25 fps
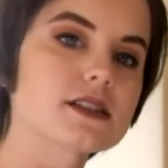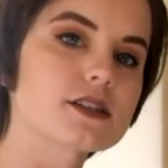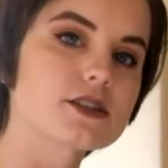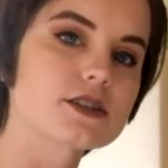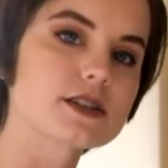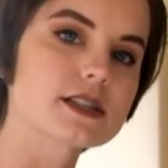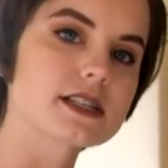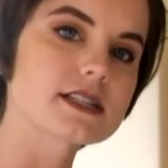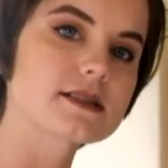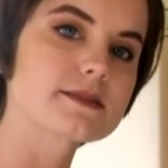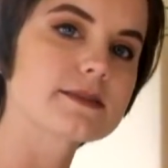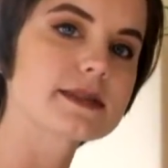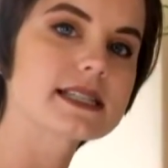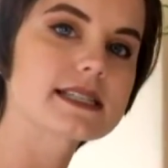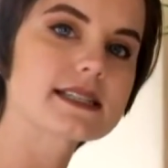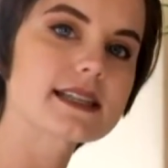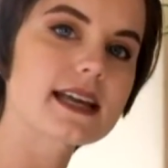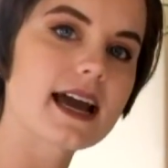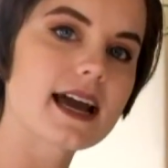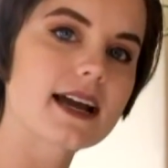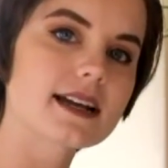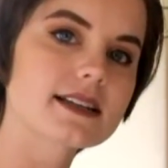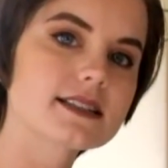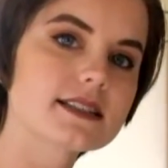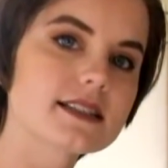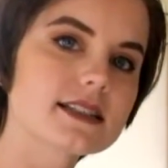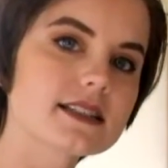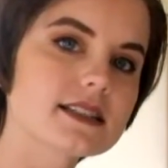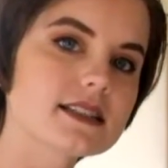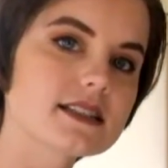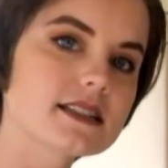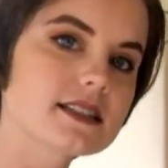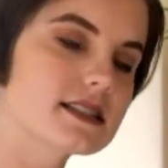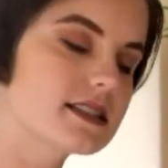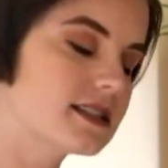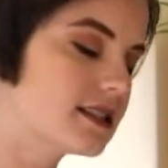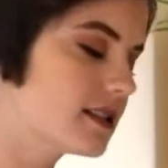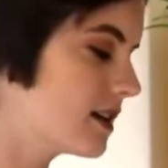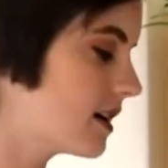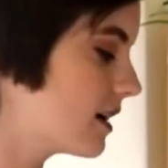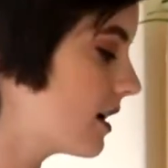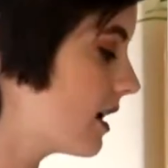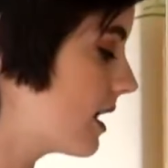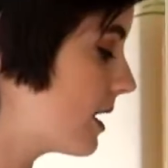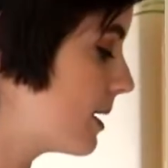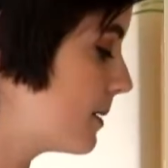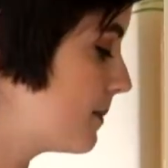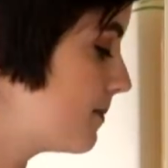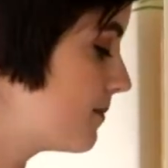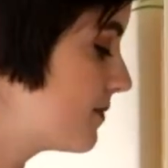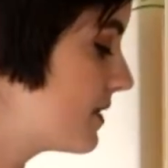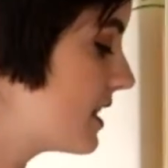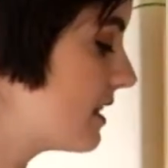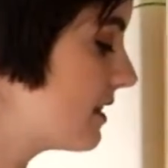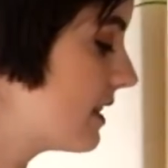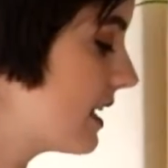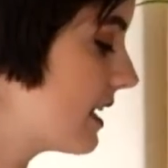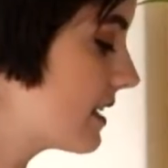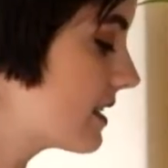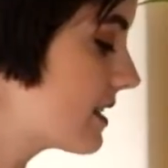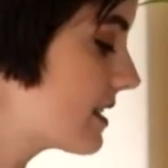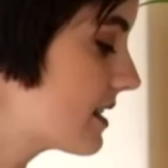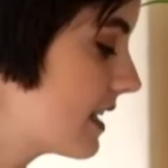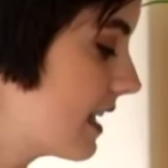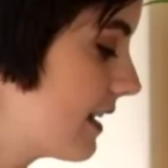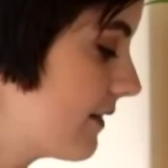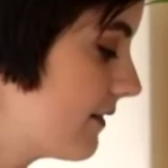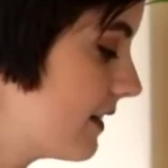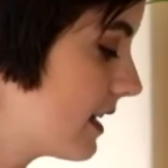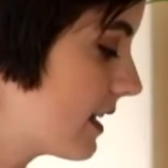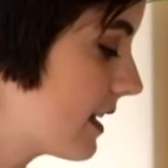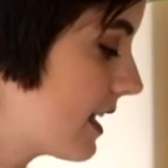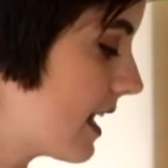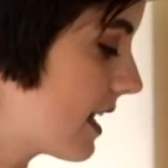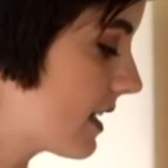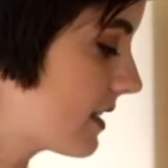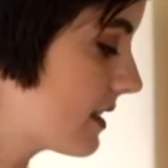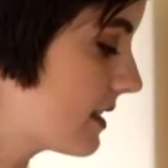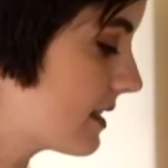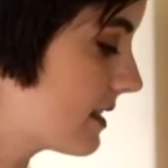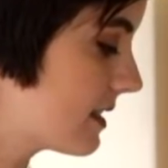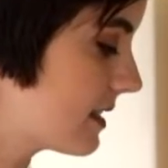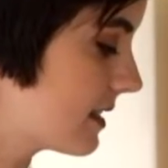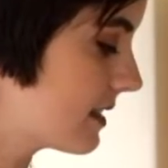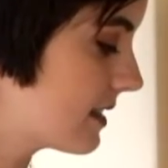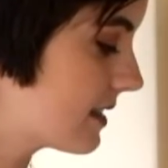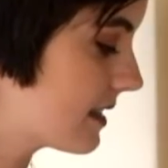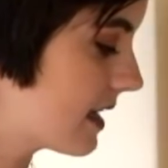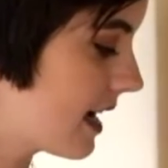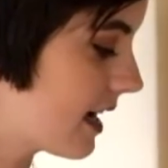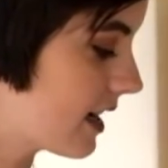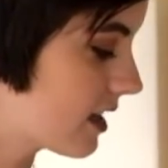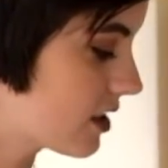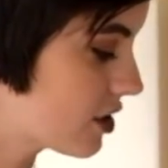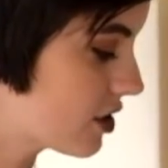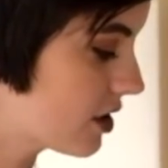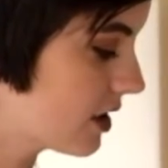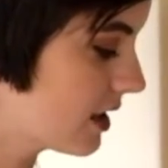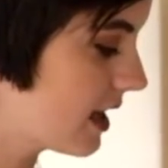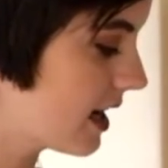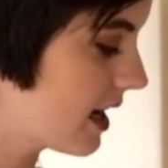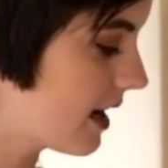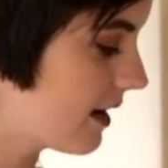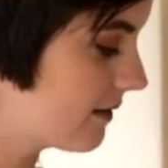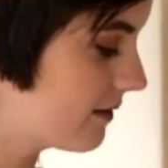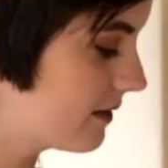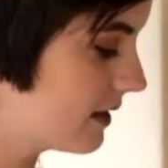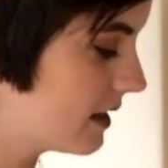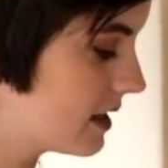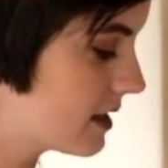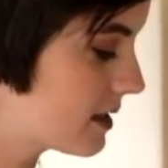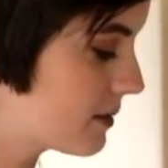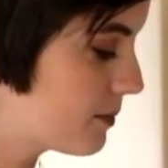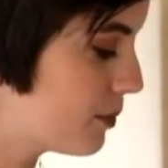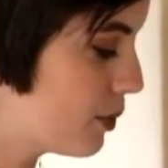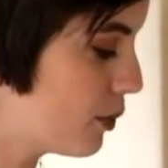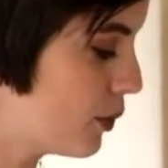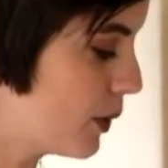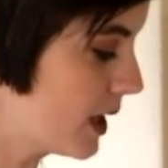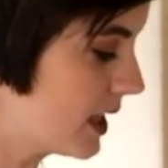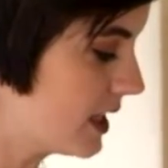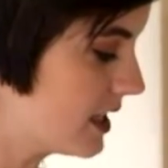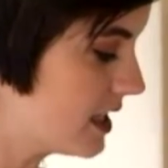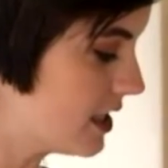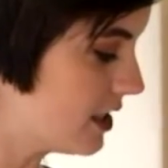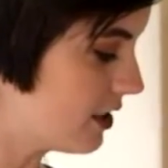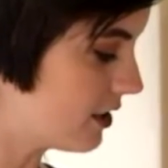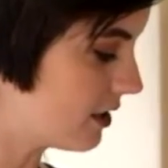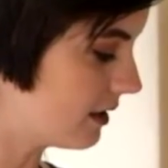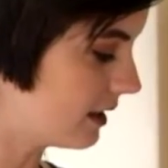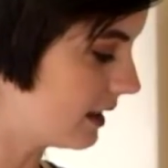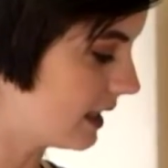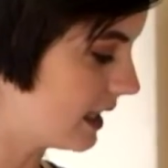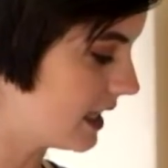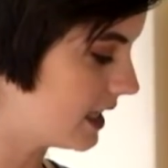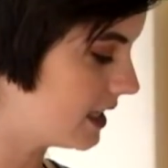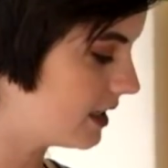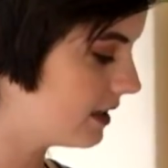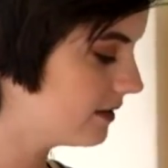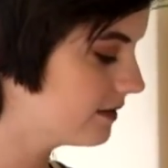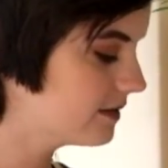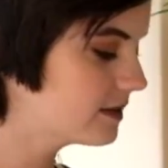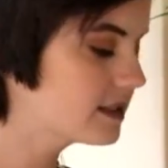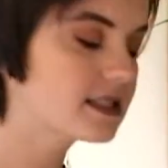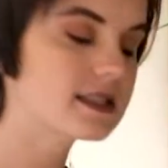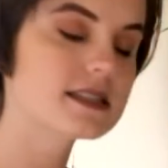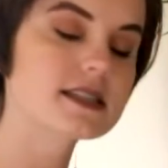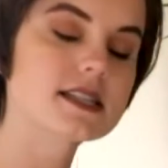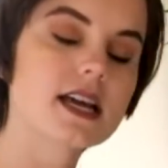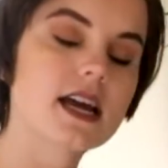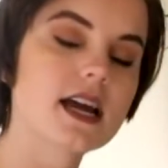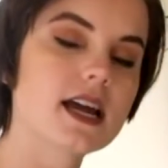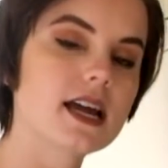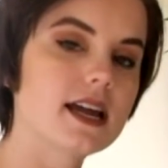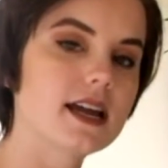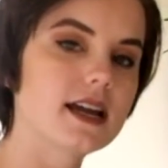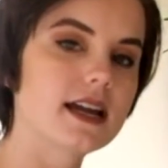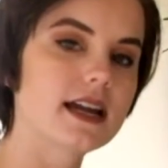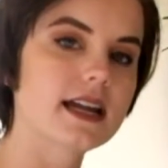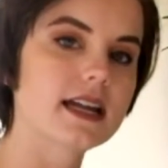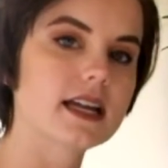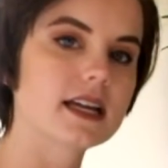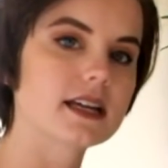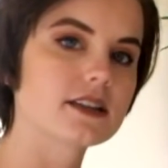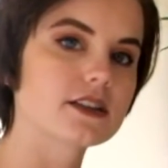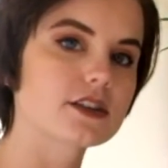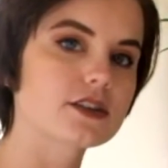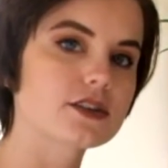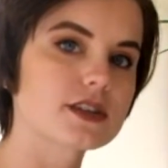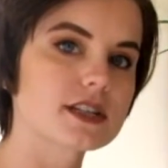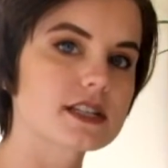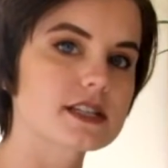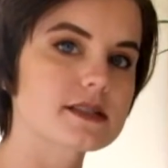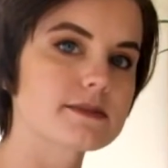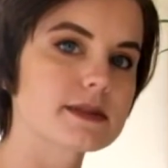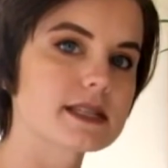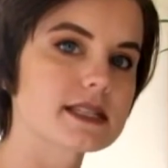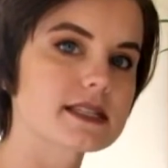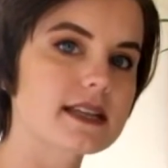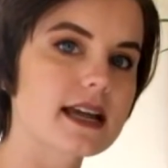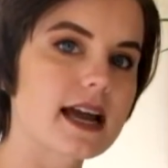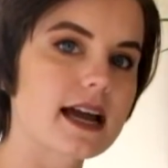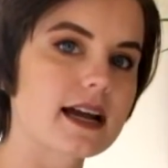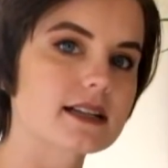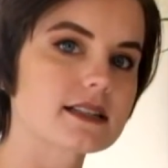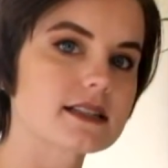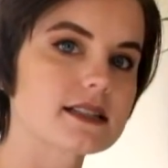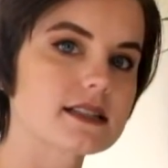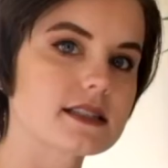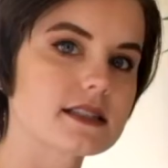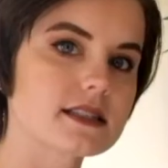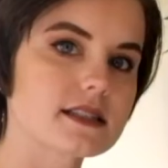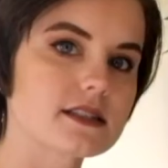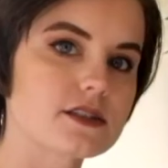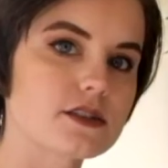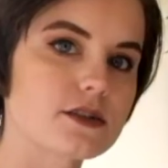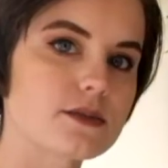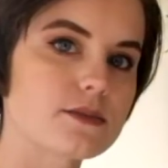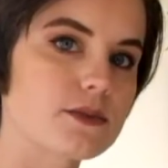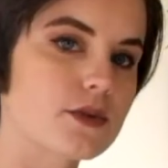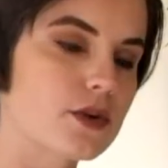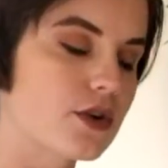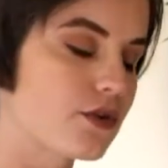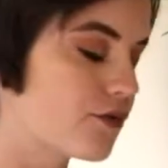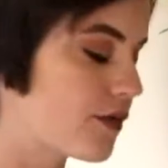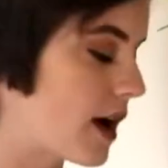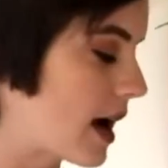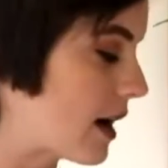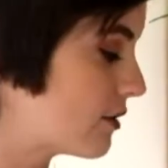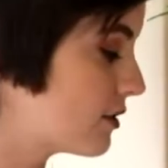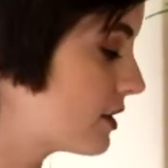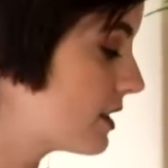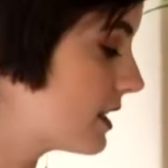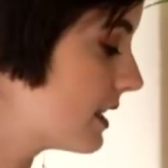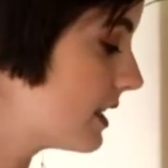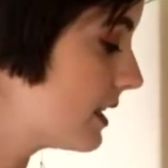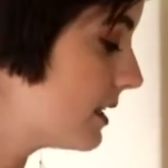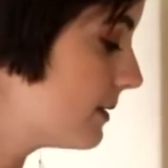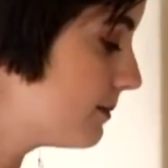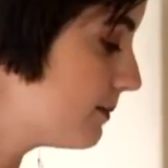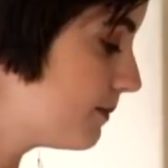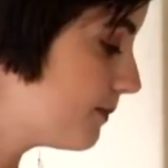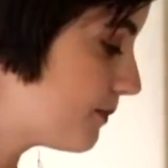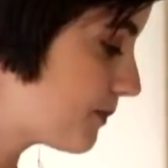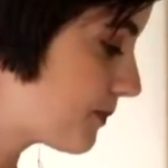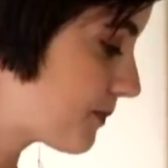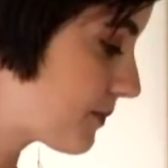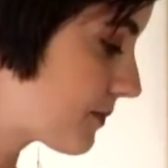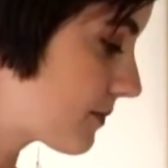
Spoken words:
a Christmas cactus. The Thanksgiving cactuses actually have these pointier leaves, and the Christmas cactuses are more rounded.